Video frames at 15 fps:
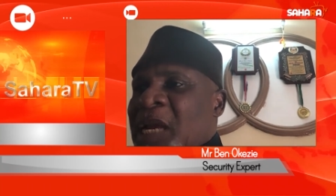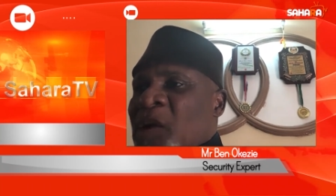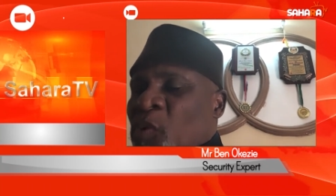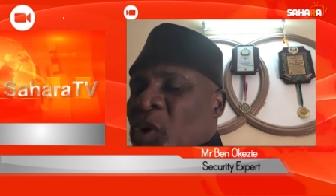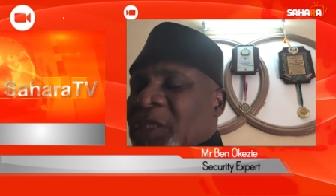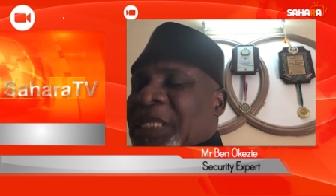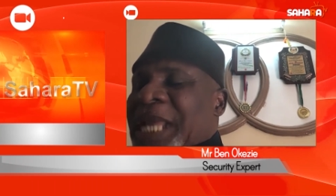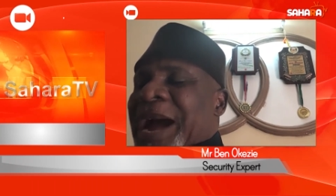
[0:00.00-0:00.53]

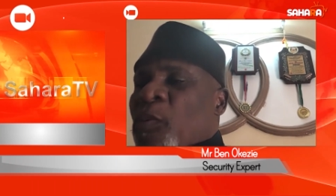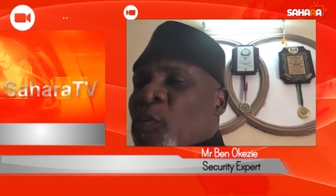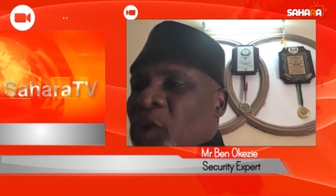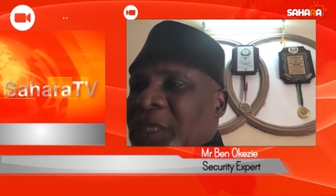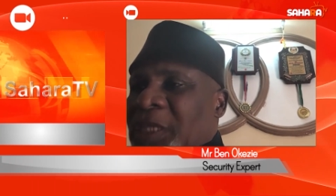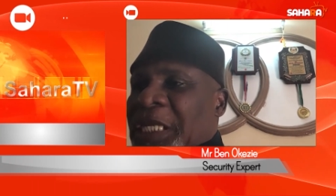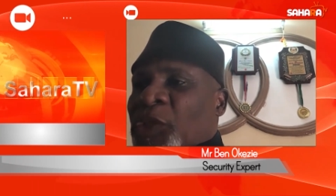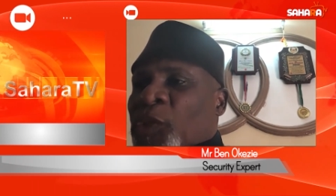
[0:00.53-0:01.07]
what and
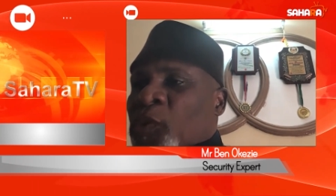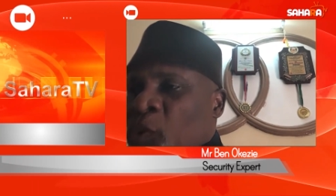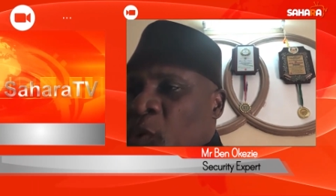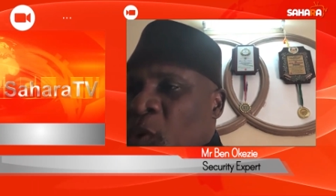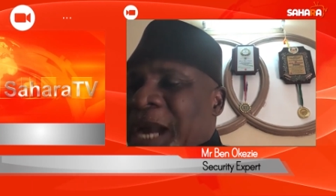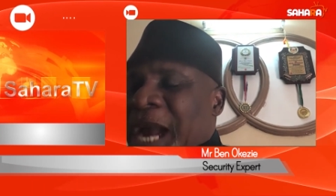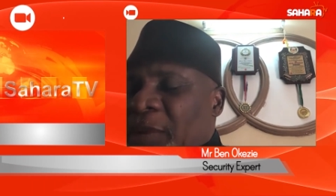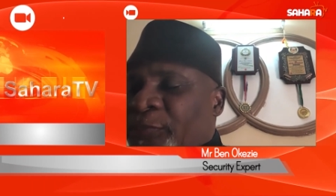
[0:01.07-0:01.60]
what they should
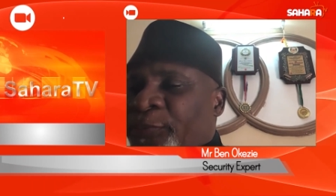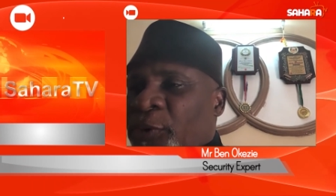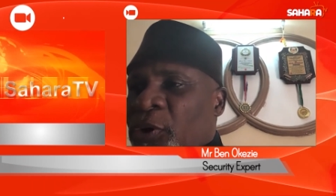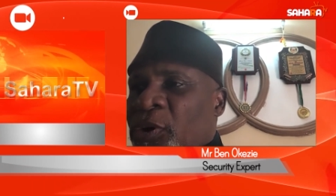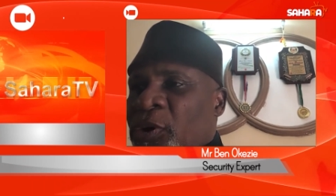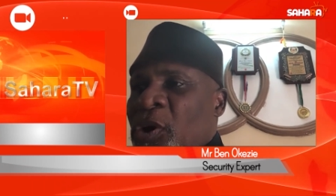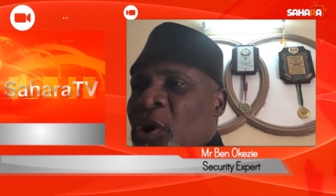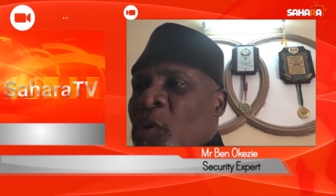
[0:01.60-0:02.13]
look out
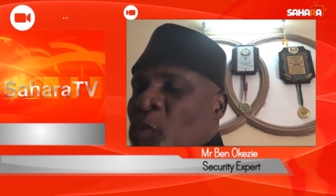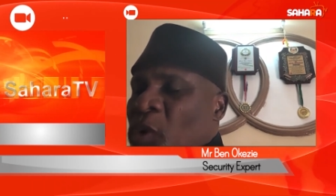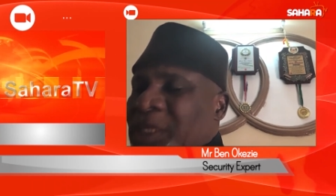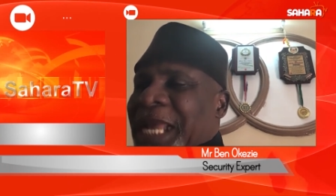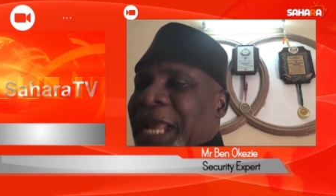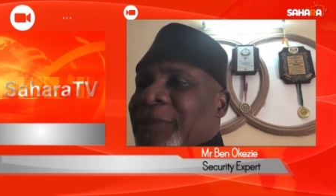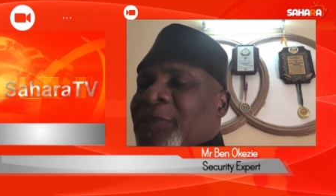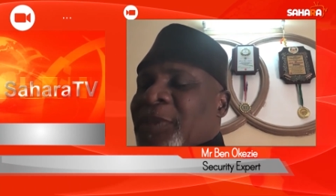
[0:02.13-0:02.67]
for, what
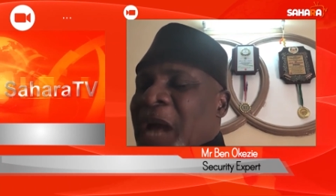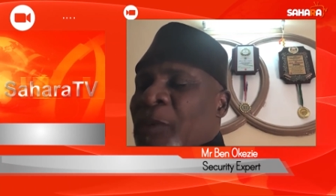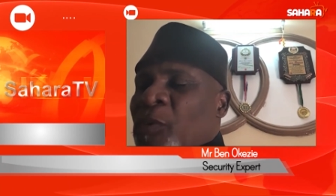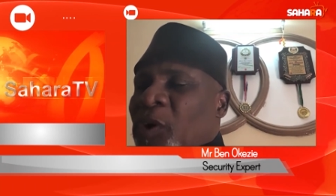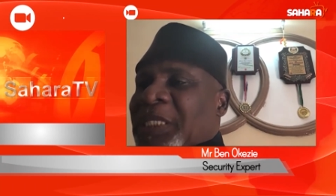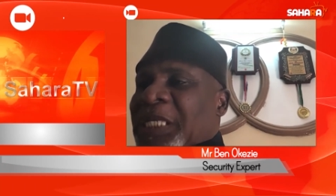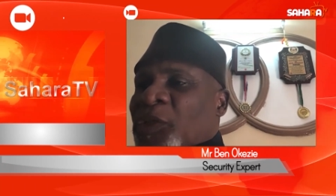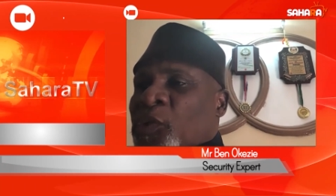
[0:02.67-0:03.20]
are, are
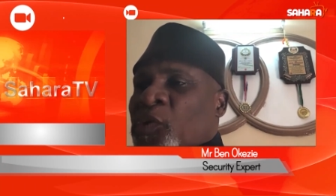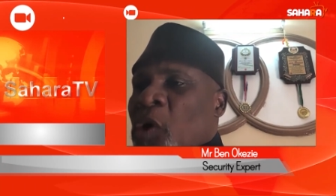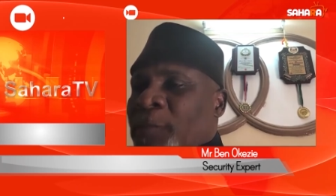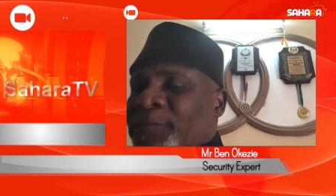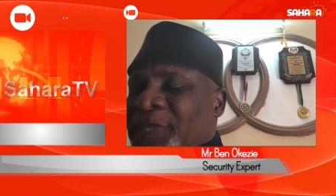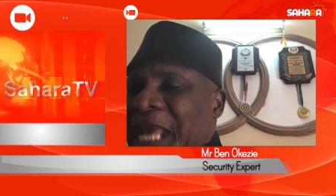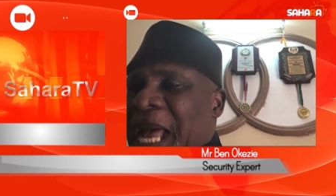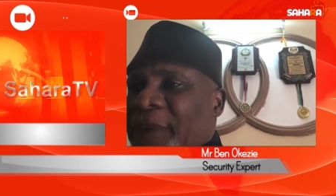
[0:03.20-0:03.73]
what they should
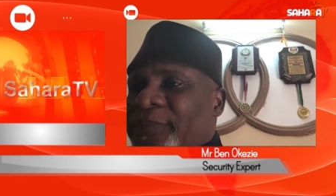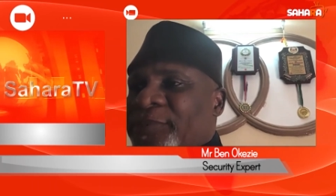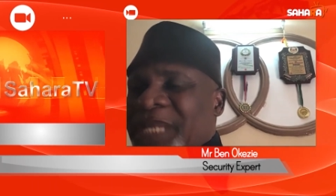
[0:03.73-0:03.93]
observe.